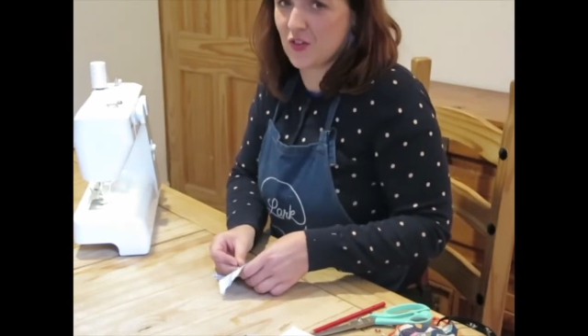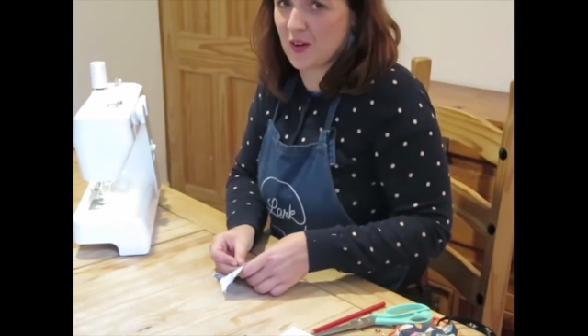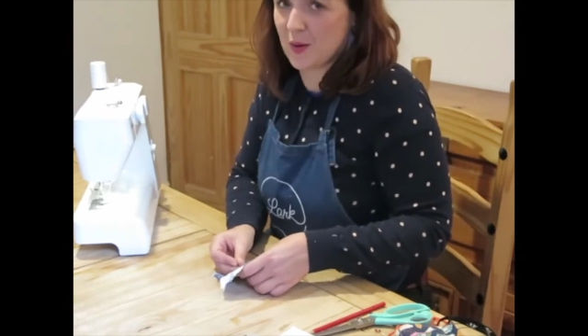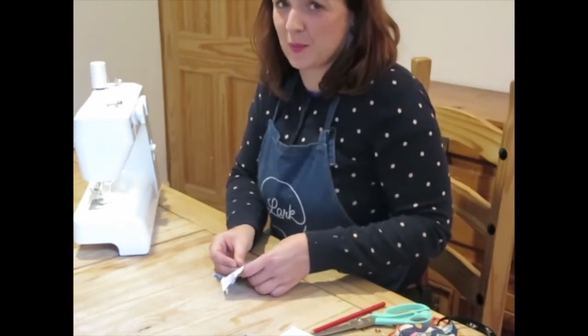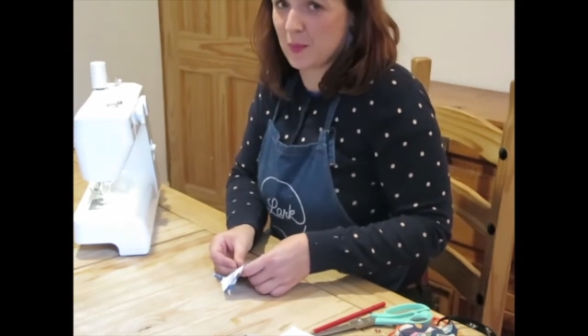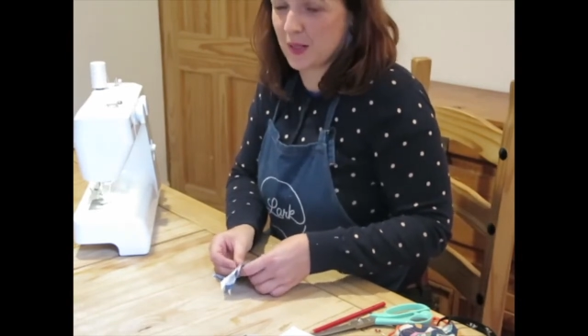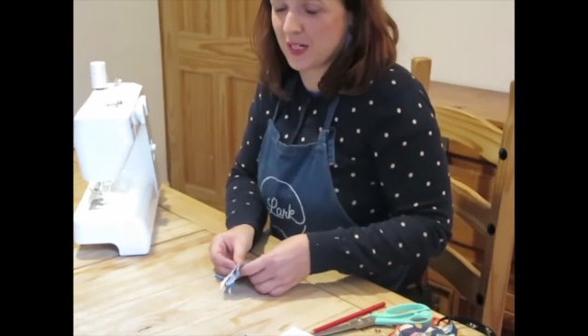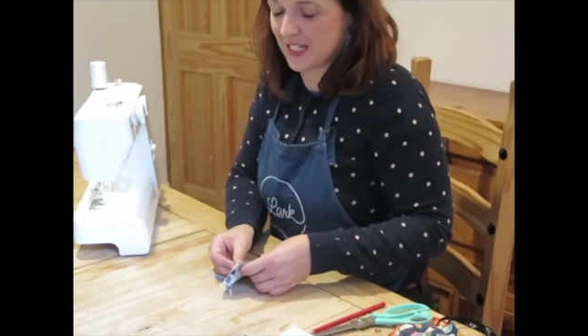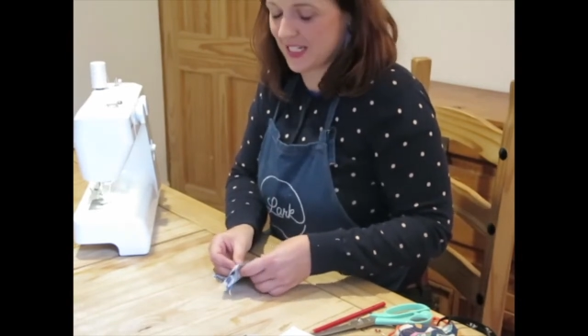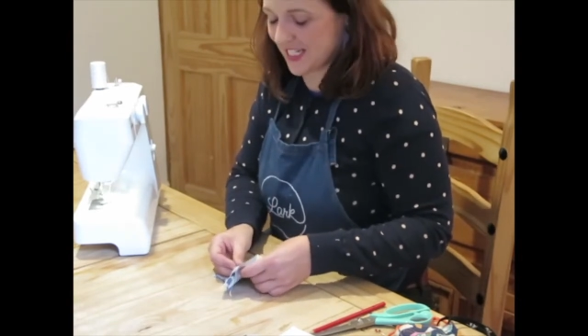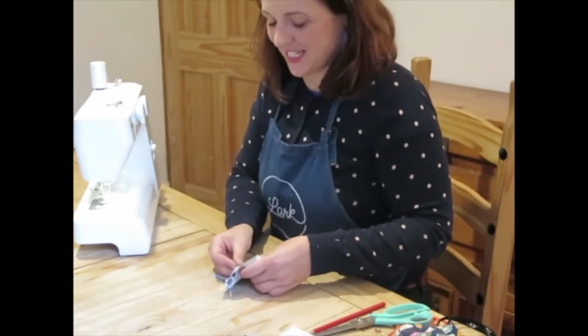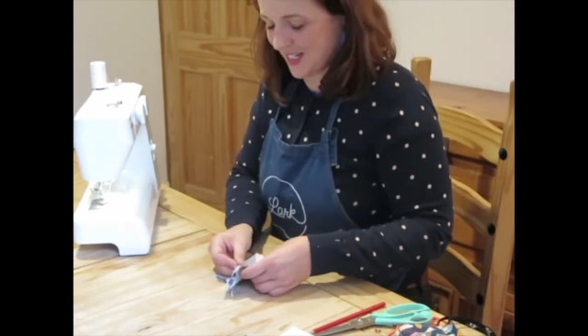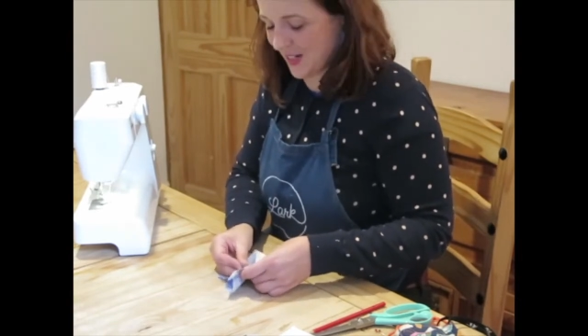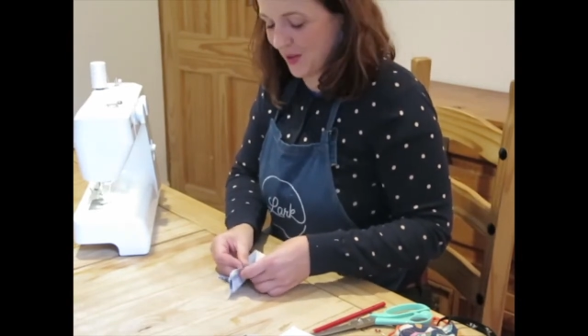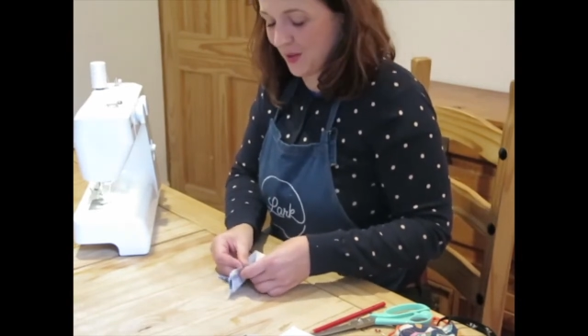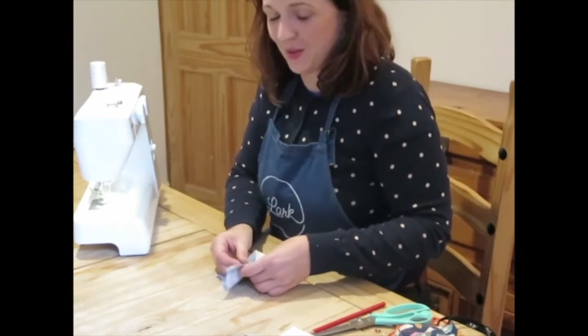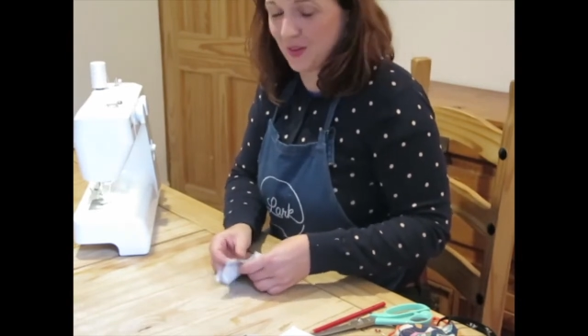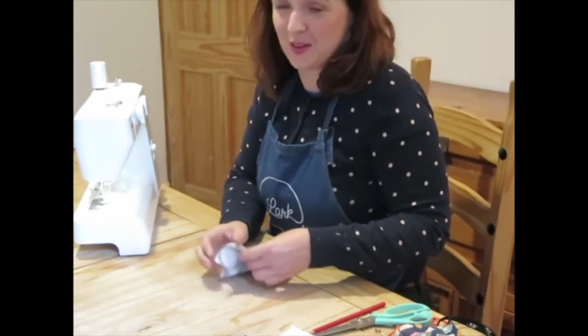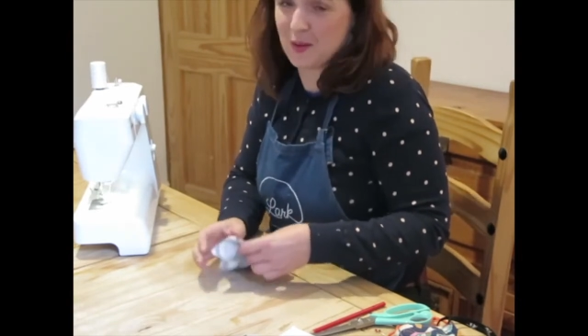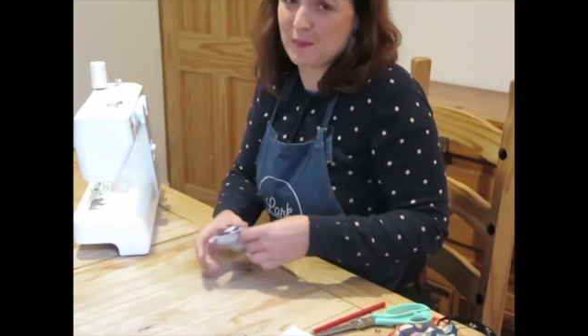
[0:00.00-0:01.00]
fabrics
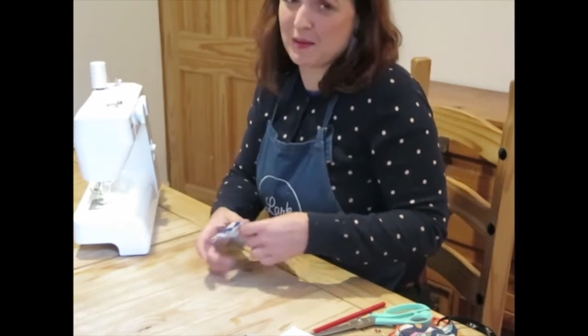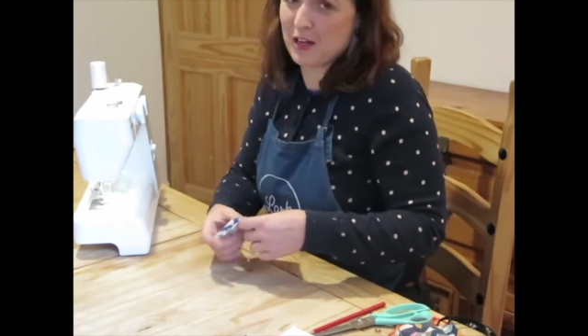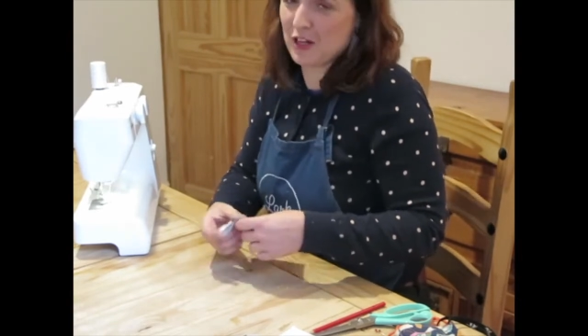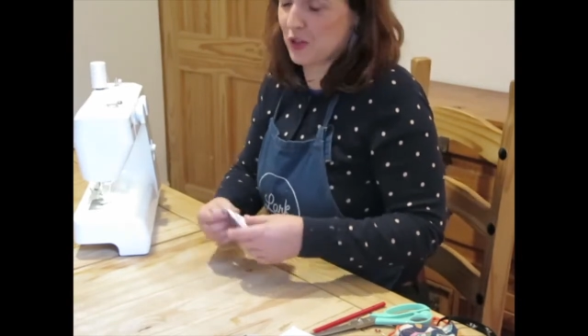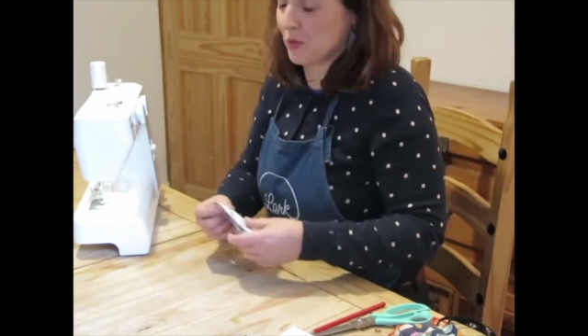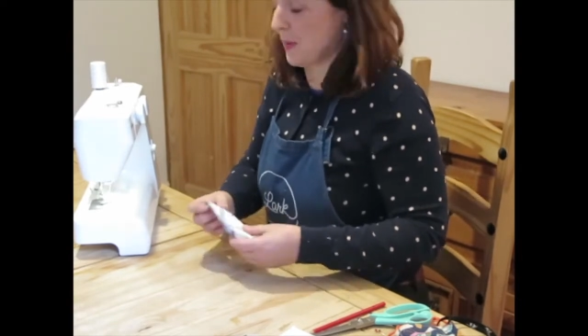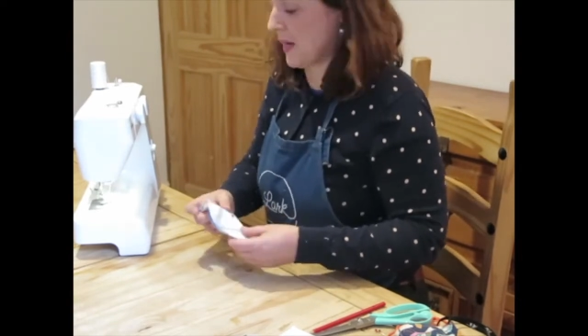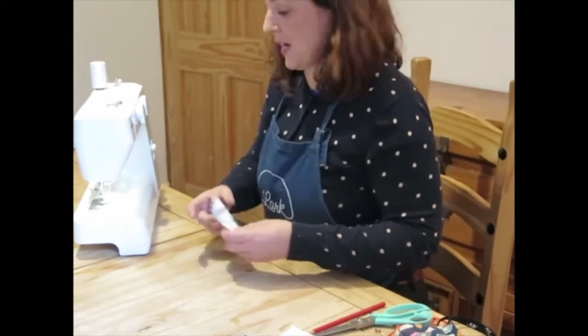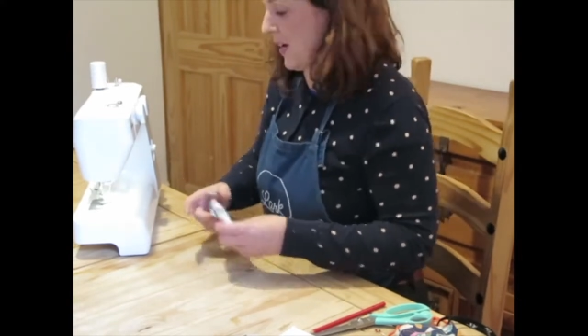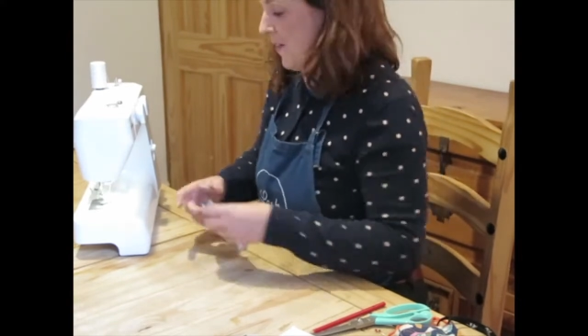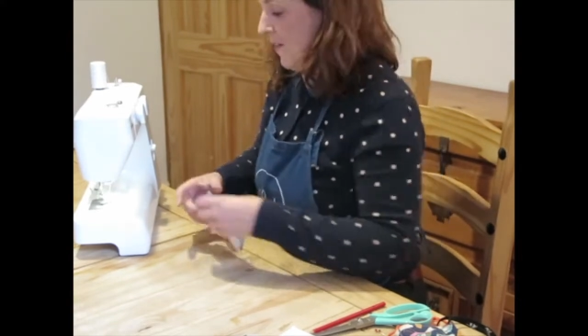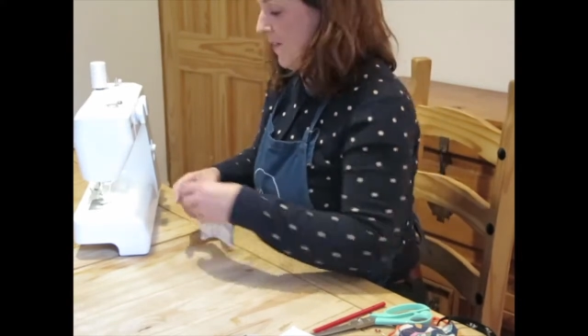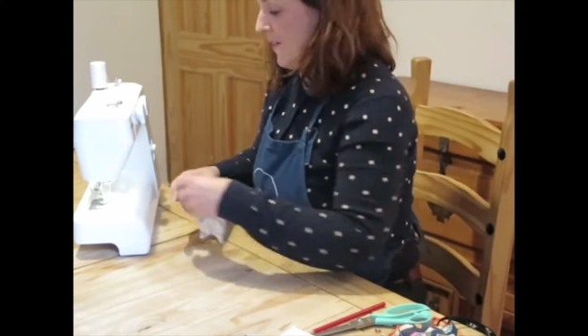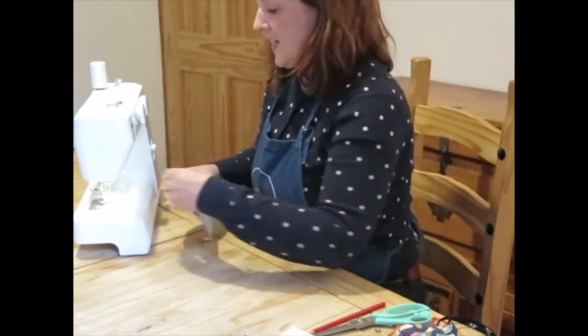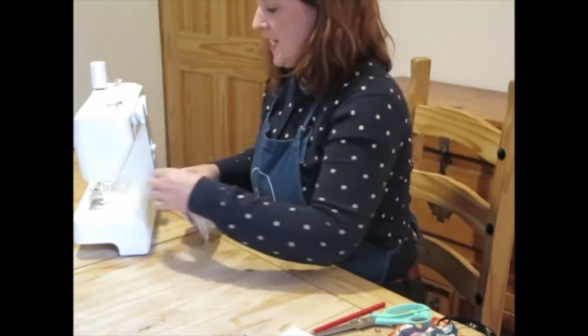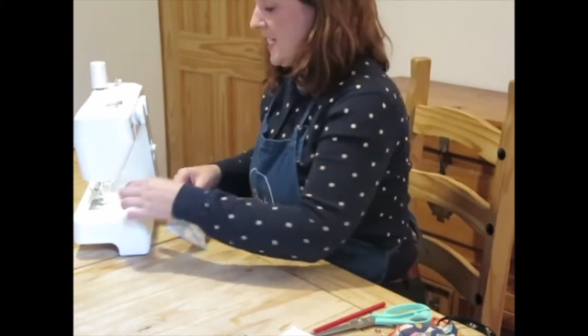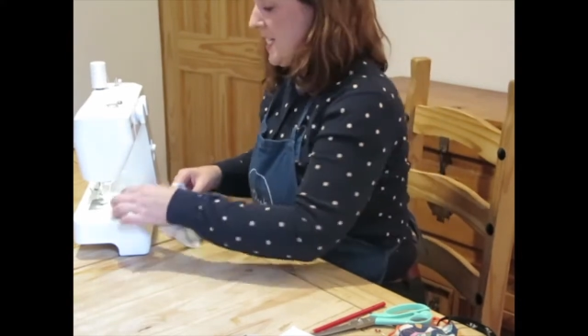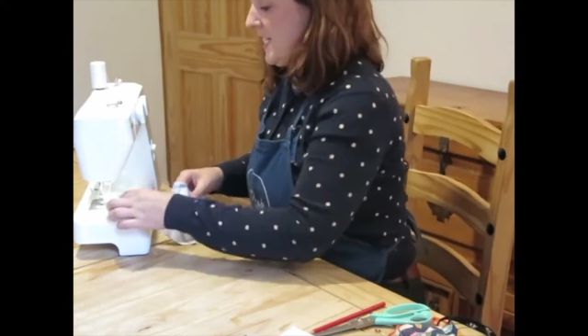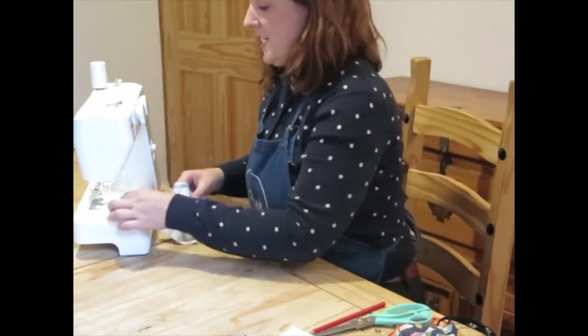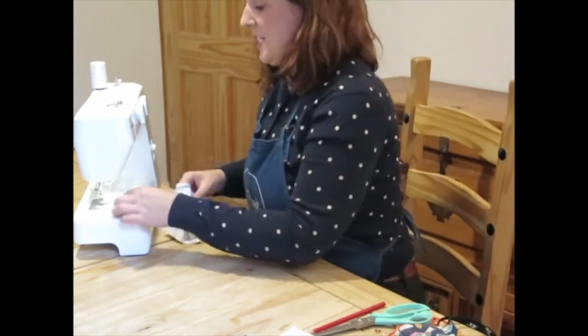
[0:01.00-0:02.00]
so that they match my
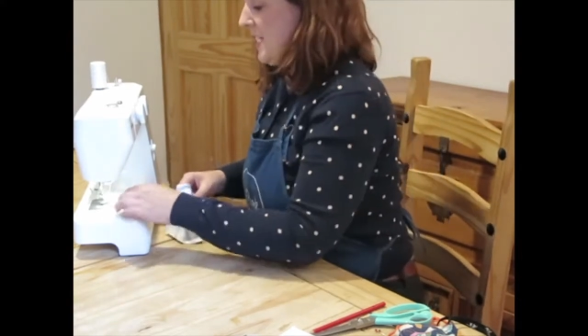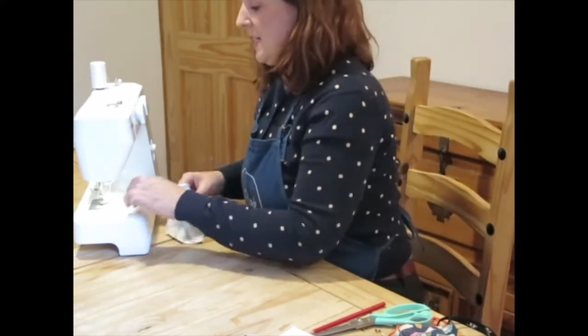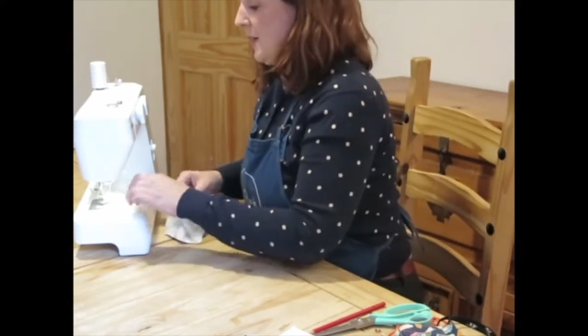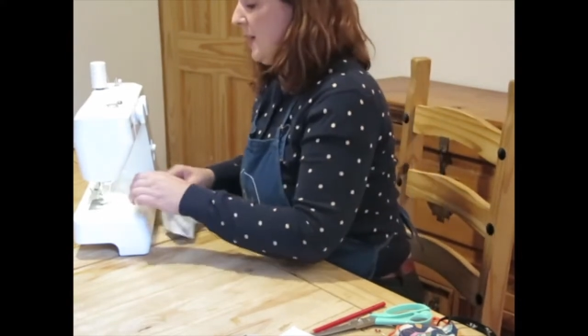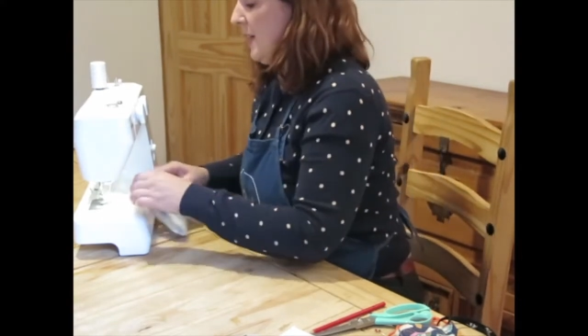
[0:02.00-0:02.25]
outfits.